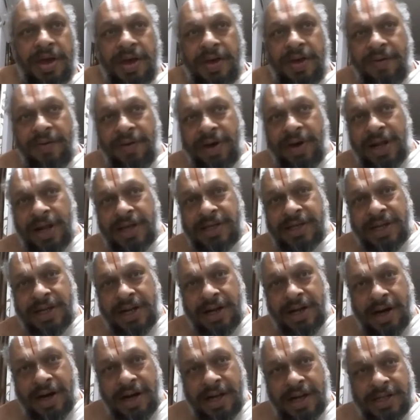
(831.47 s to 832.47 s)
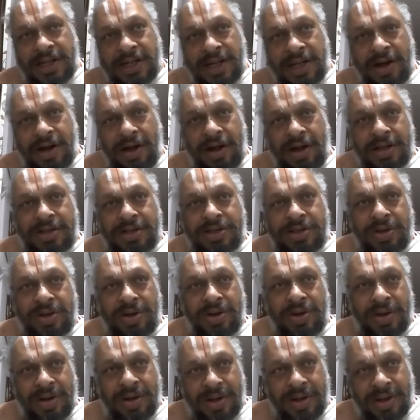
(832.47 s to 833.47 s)
Whereas Griharchana
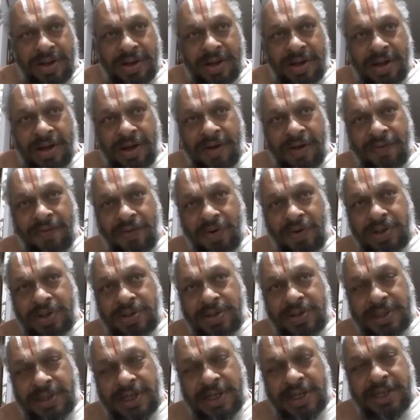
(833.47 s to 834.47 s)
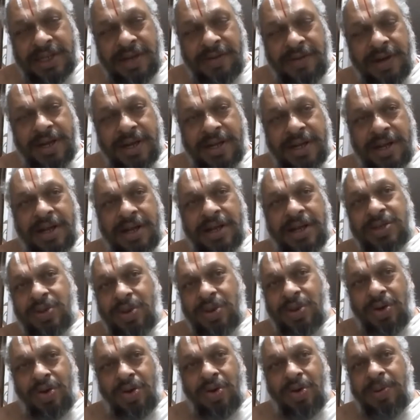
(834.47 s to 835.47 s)
also, of course, we say Sarvejana
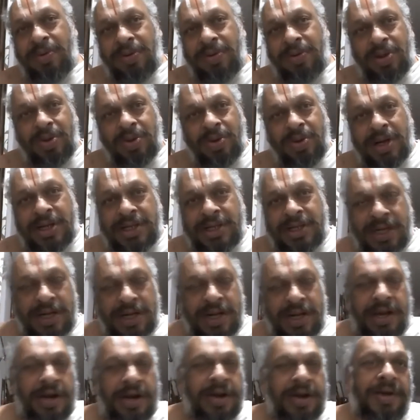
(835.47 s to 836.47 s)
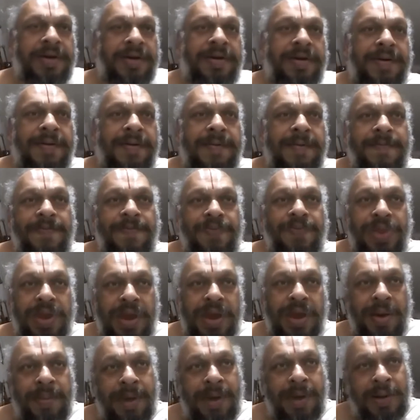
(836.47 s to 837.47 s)
Sukhino Bhavantu, etc.
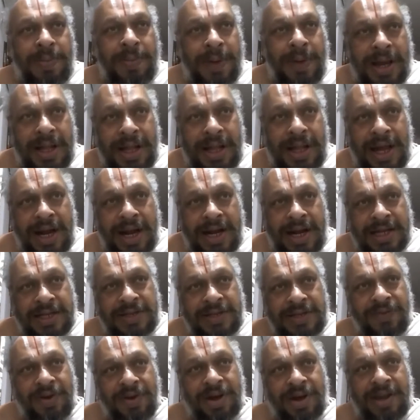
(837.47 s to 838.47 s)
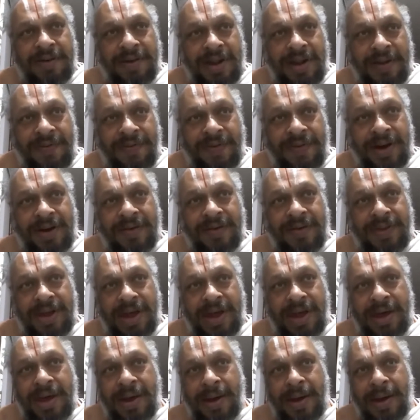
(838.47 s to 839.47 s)
But mainly it is for the welfare of
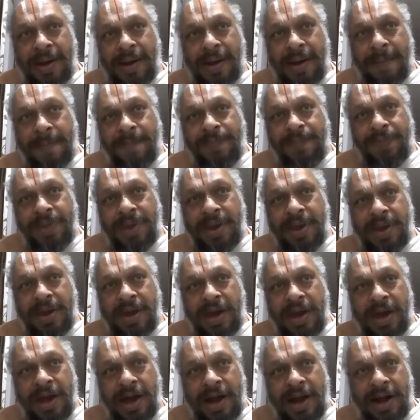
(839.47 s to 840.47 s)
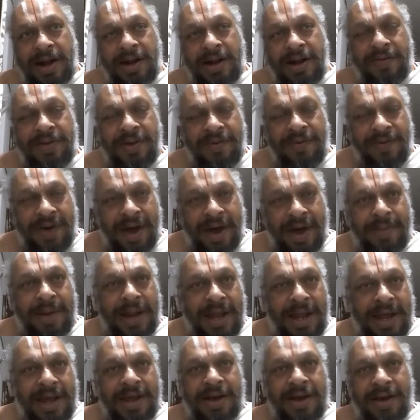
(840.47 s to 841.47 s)
the head of the
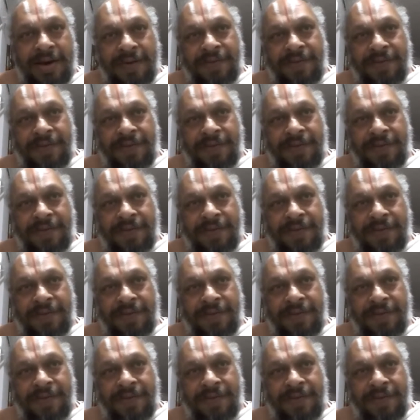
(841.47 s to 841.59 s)
family.